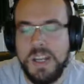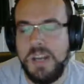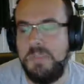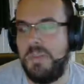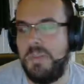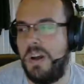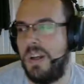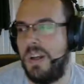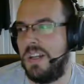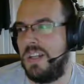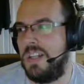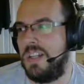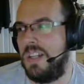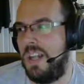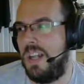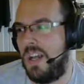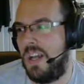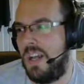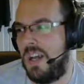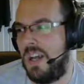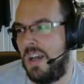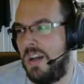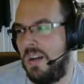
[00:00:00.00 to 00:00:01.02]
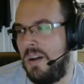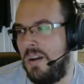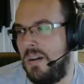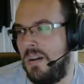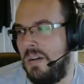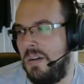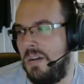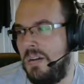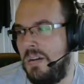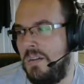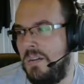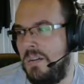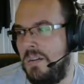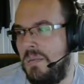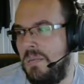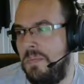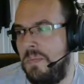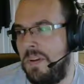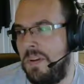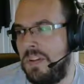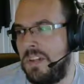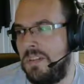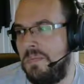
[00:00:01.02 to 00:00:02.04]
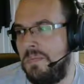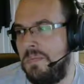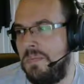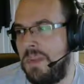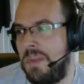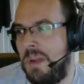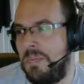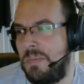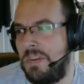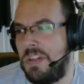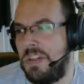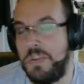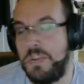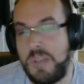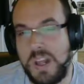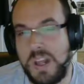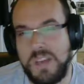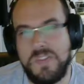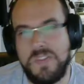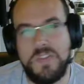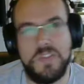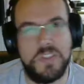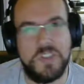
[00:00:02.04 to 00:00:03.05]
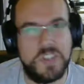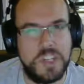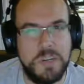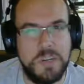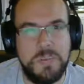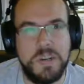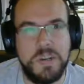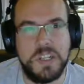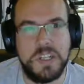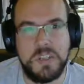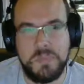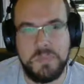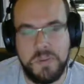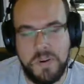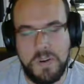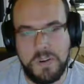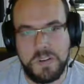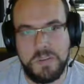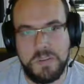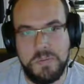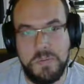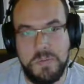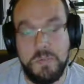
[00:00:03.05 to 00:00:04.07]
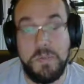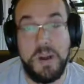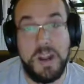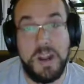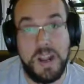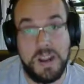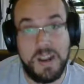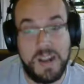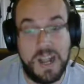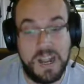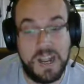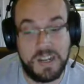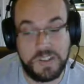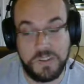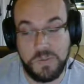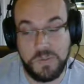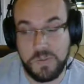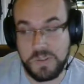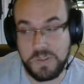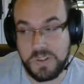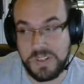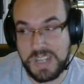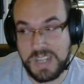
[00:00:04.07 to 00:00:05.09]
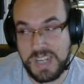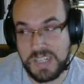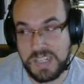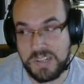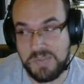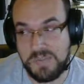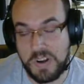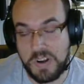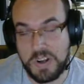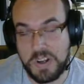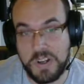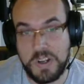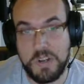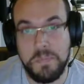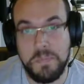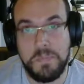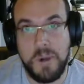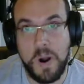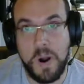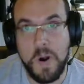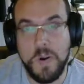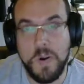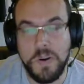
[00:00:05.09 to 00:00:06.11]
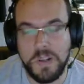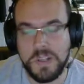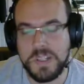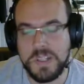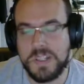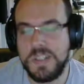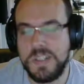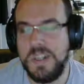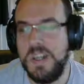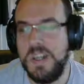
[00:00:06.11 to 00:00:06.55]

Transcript: but to be able to do that for as cheaply as possible, but actually also getting very good components.